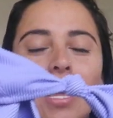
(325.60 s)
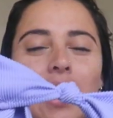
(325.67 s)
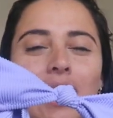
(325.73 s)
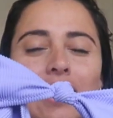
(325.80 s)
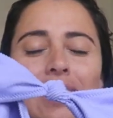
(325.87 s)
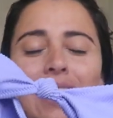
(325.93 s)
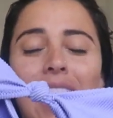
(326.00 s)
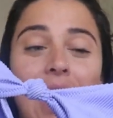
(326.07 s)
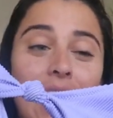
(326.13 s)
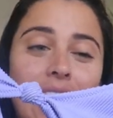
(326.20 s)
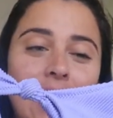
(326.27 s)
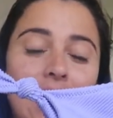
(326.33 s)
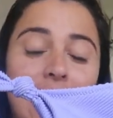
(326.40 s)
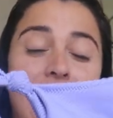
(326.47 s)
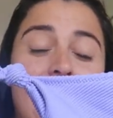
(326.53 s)
like
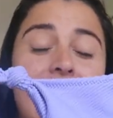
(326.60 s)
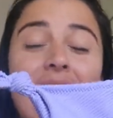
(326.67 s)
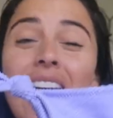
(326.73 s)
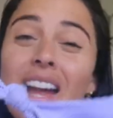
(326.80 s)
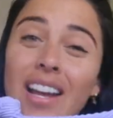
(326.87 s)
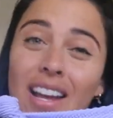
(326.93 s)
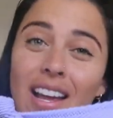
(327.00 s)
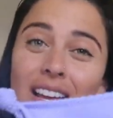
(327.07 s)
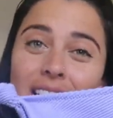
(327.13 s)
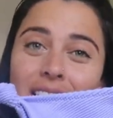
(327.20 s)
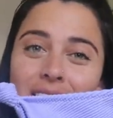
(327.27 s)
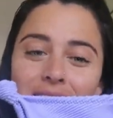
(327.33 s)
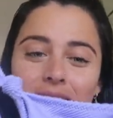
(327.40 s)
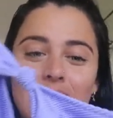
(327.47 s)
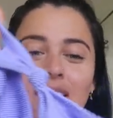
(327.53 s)
light lilac, I
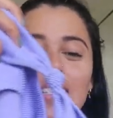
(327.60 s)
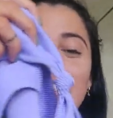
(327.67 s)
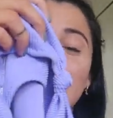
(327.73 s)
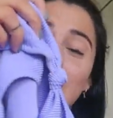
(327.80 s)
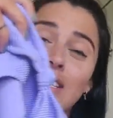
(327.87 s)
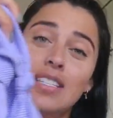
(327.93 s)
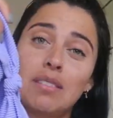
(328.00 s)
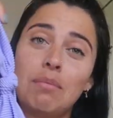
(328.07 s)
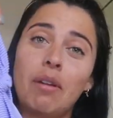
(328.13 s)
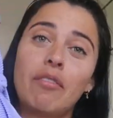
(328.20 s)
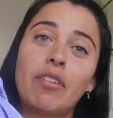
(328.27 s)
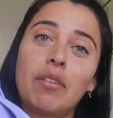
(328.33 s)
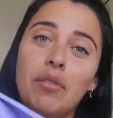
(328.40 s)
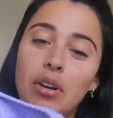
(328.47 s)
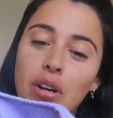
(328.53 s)
guess. This is my
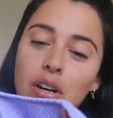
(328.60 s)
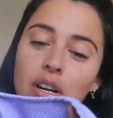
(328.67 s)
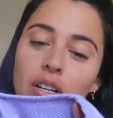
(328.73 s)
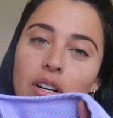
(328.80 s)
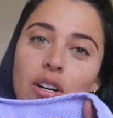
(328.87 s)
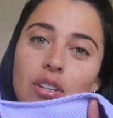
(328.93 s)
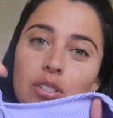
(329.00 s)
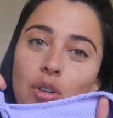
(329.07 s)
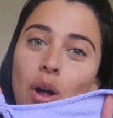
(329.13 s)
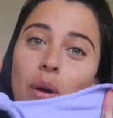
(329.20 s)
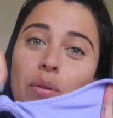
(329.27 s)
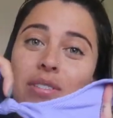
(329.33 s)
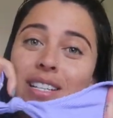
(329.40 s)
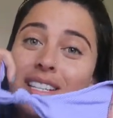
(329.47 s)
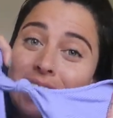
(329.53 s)
favorite color, so I
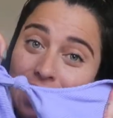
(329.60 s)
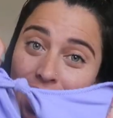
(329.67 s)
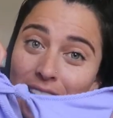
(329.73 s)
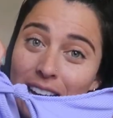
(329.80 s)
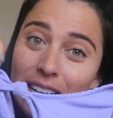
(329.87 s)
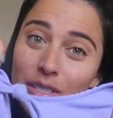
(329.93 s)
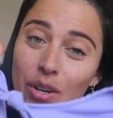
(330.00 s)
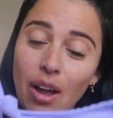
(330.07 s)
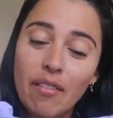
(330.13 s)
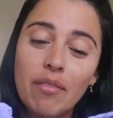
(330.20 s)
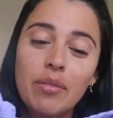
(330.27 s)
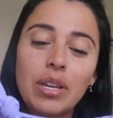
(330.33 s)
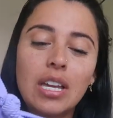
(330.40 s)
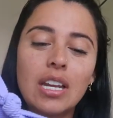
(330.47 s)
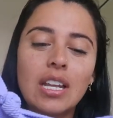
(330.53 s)
was excited to have a
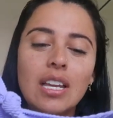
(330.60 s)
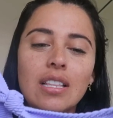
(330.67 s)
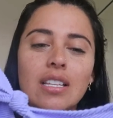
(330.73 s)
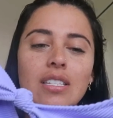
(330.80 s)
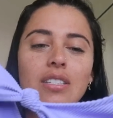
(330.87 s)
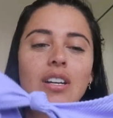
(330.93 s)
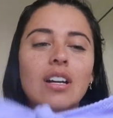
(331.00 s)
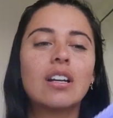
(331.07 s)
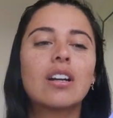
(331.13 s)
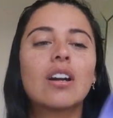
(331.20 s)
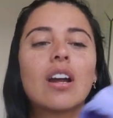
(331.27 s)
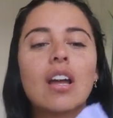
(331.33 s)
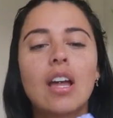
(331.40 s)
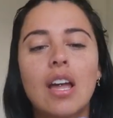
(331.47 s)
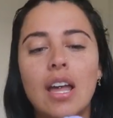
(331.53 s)
bikini in this
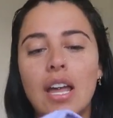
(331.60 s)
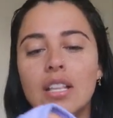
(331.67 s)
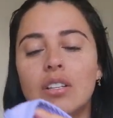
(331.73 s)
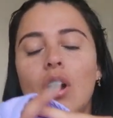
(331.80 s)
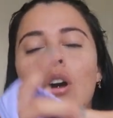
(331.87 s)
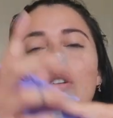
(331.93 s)
color. It's